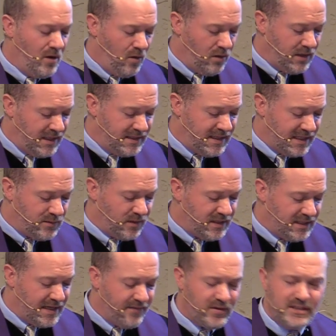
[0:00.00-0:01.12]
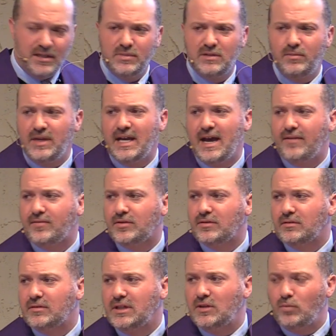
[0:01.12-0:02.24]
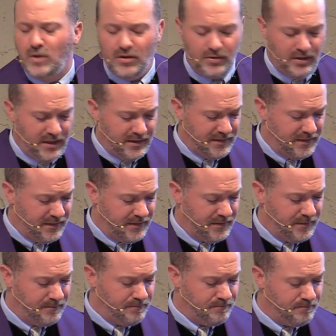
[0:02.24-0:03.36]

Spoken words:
Or at least that's what the devil seems to be after in the wilderness.